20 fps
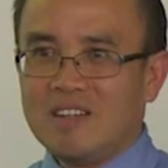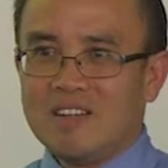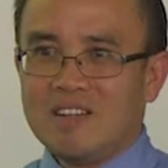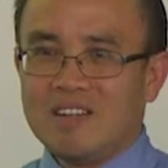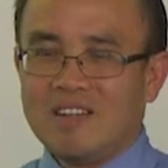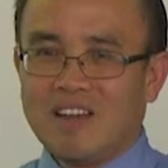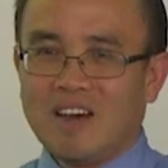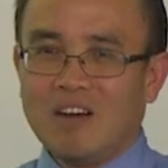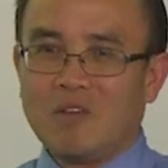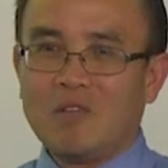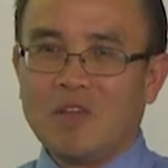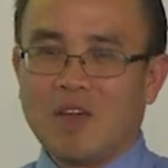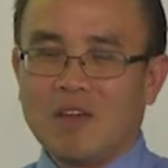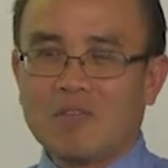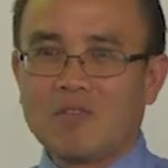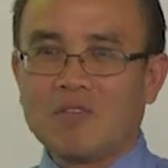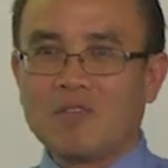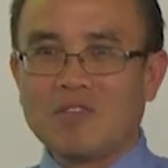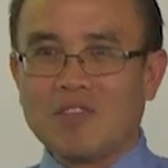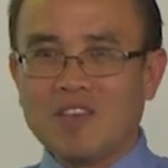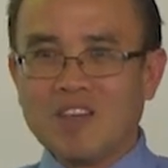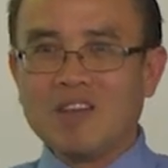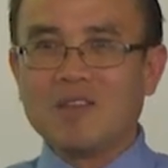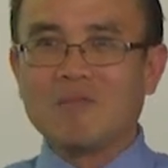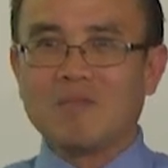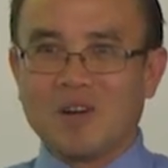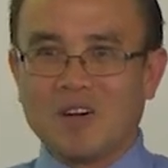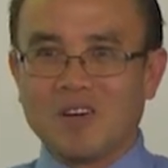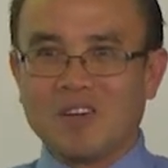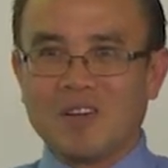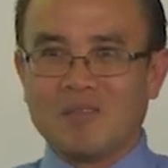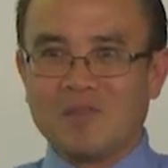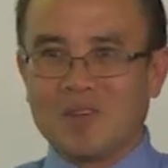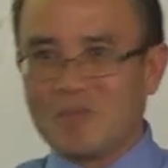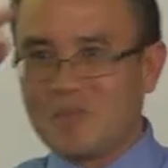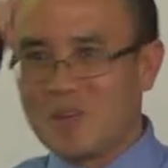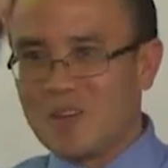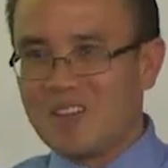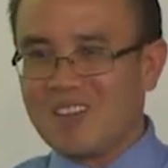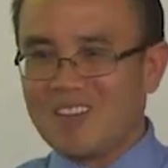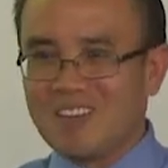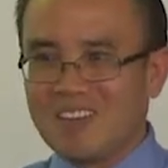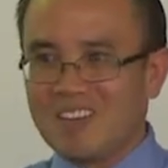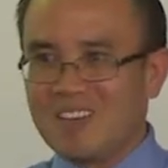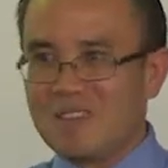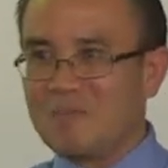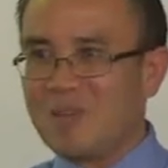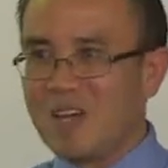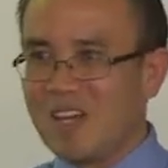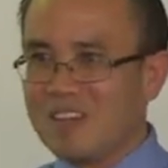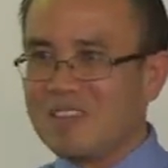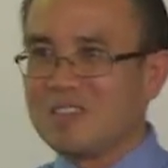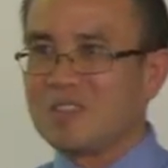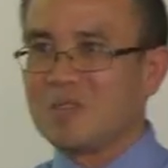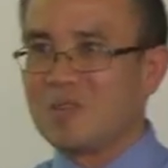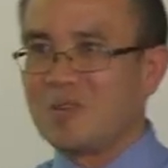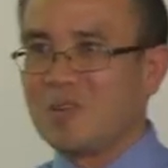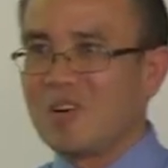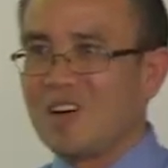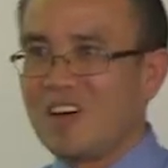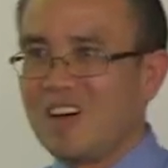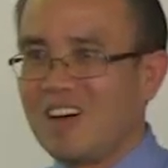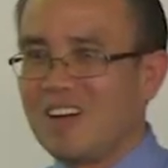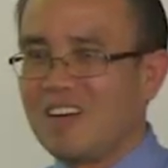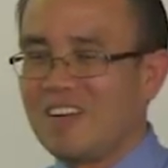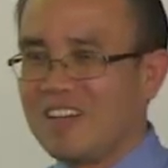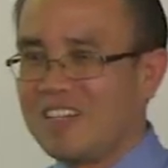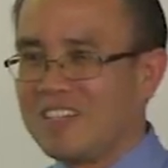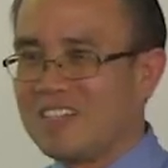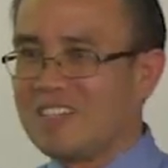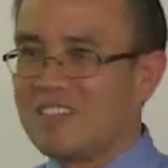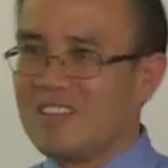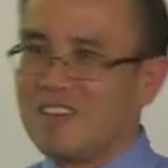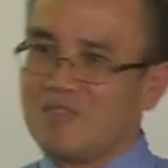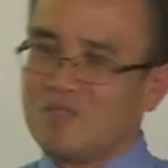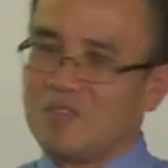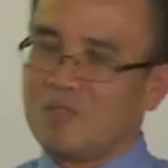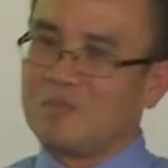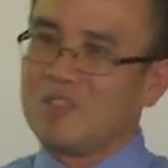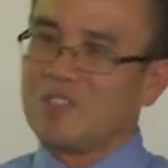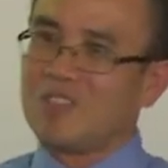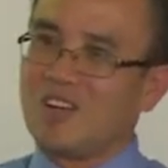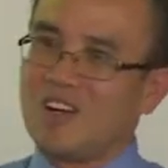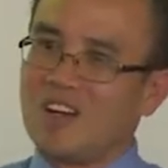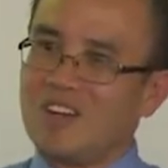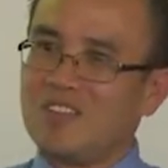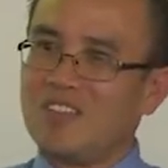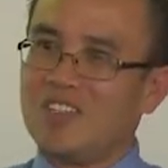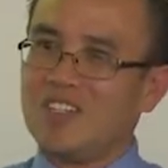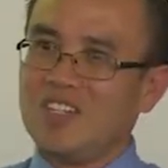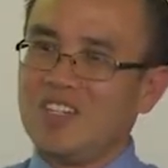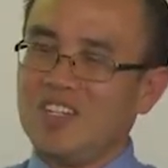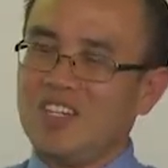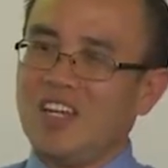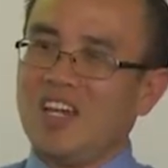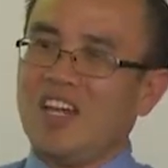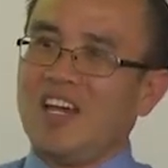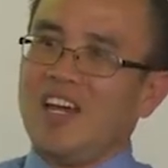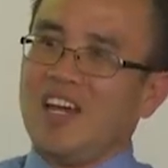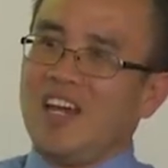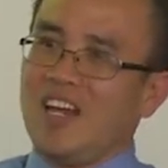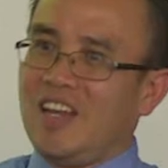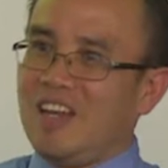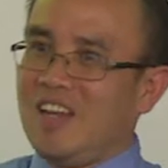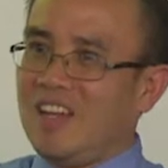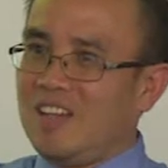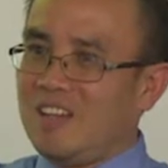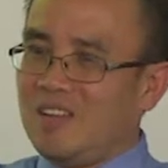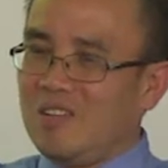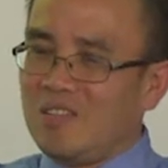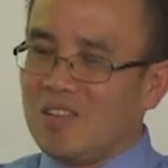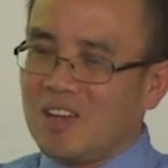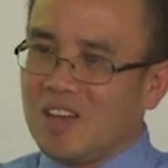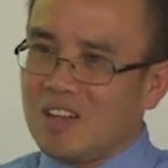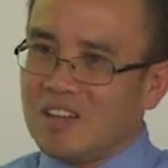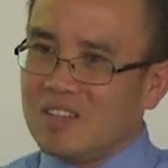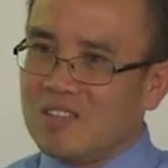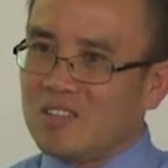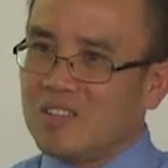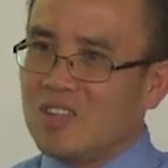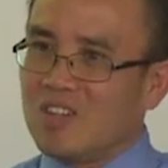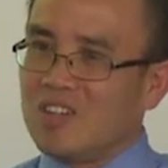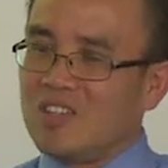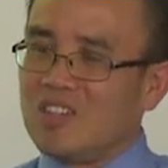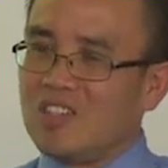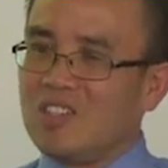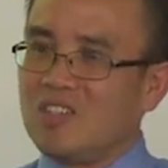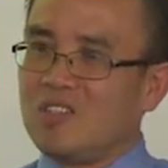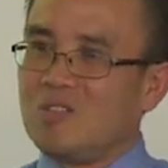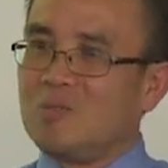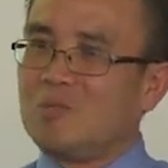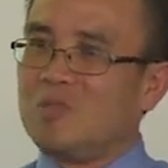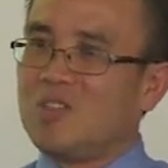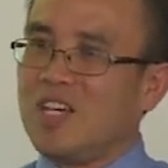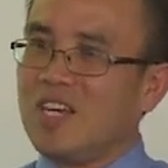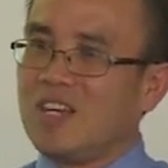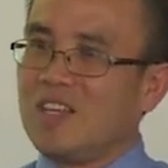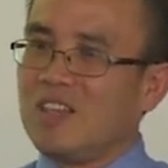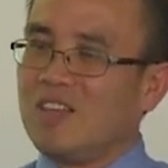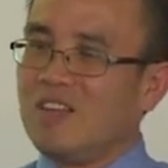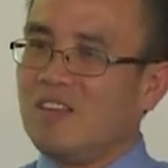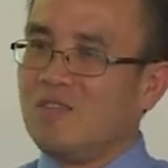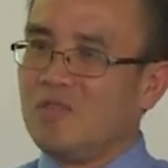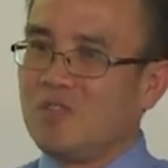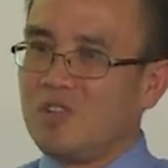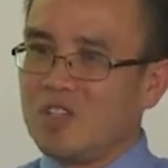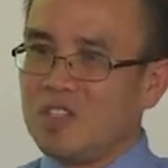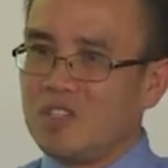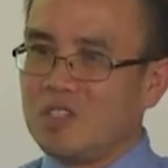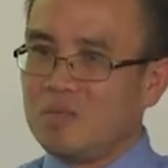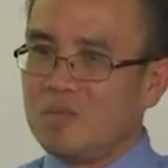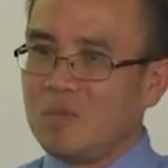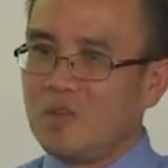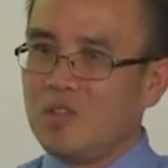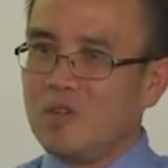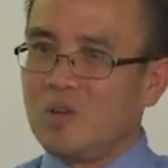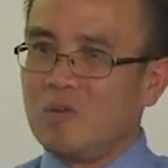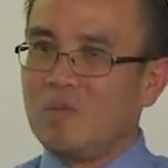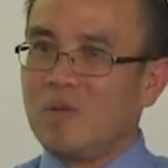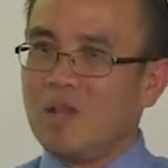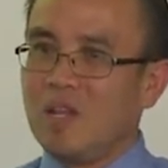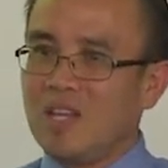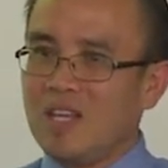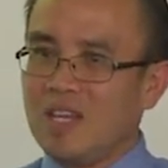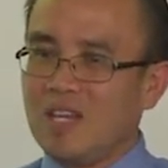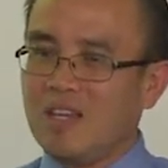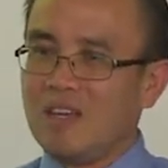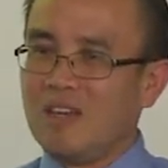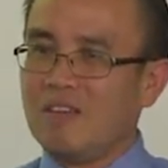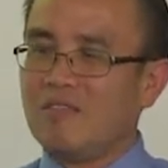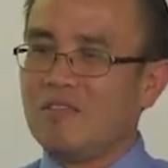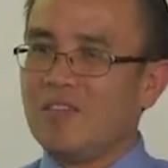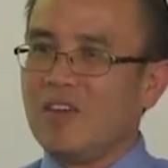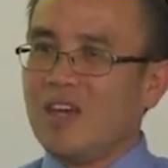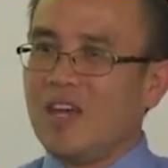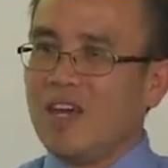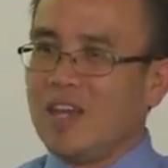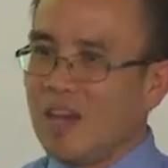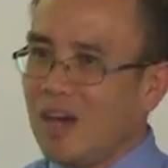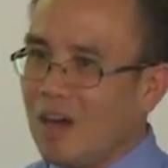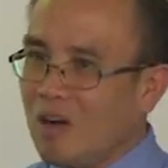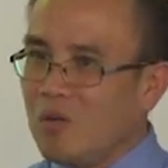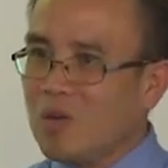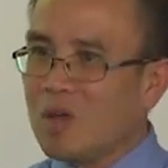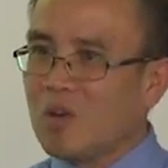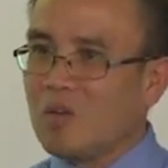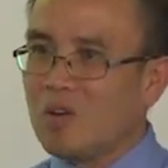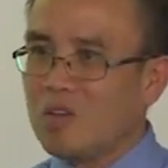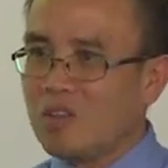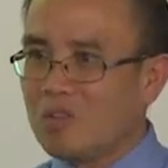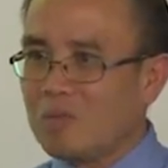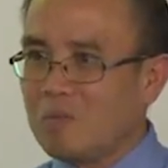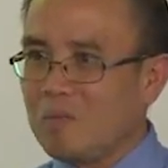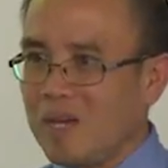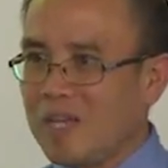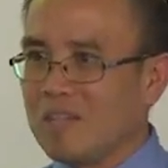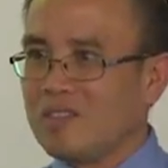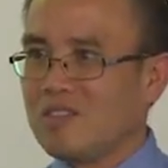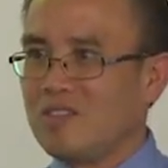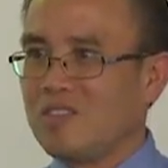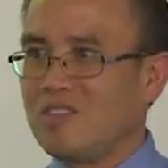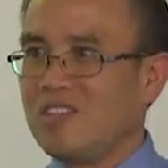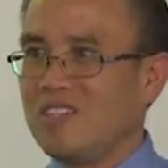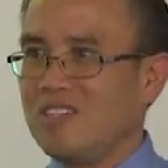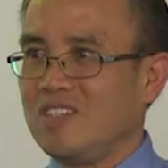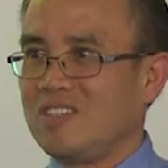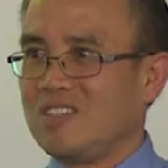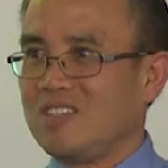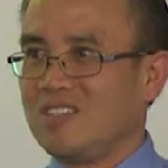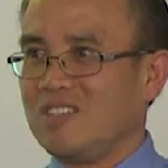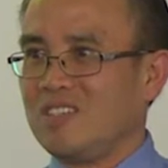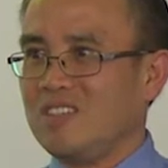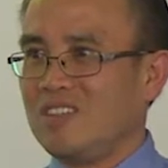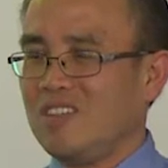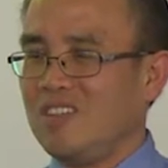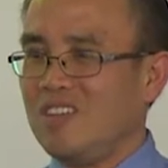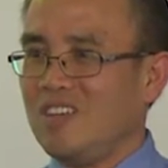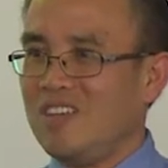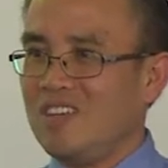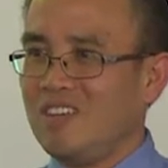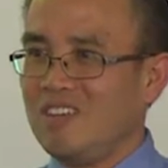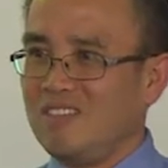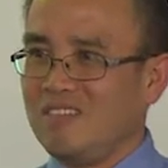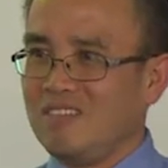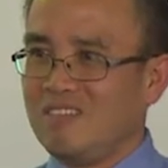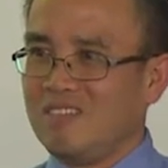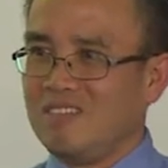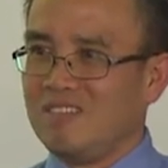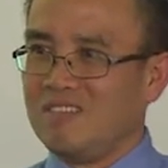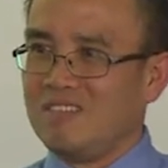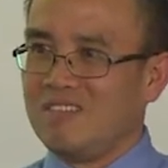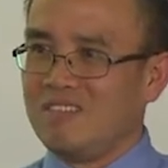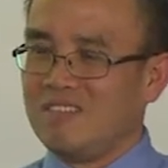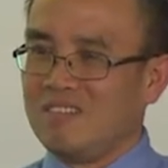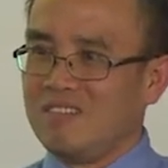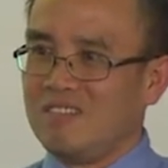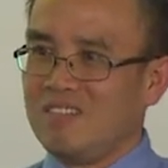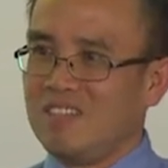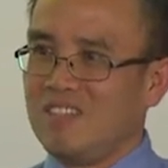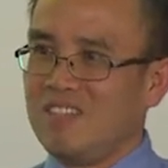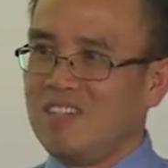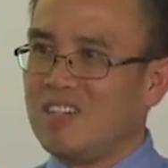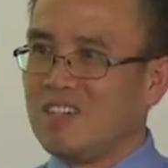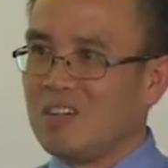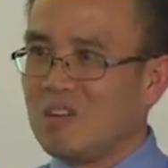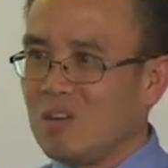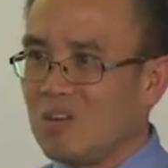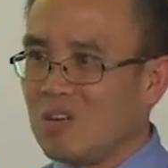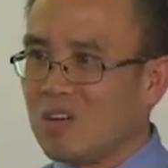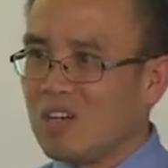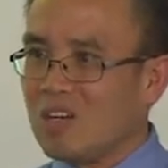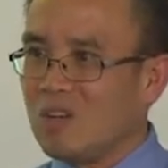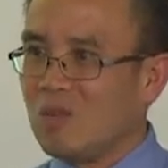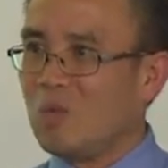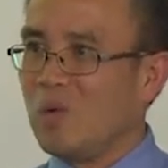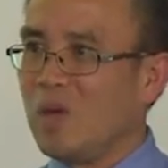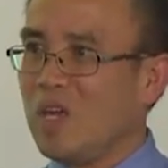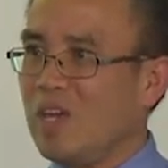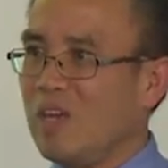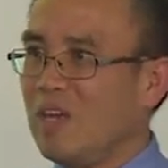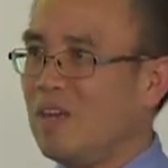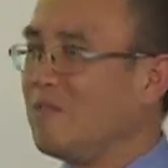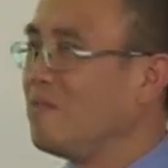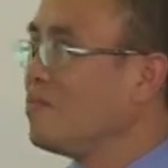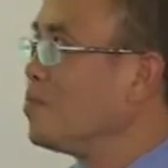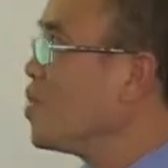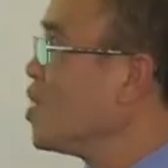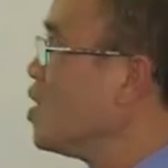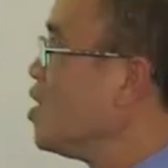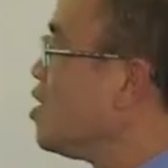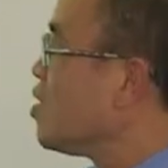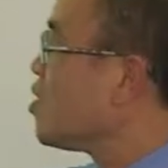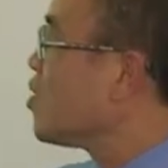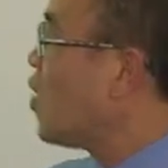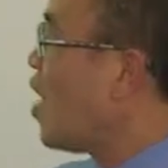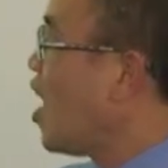now we have to think about, remember the balance scorecard, right? Start from strategy, and then you look at the strategic objective, what is your belief, and how we are going to measure this in a concrete way. So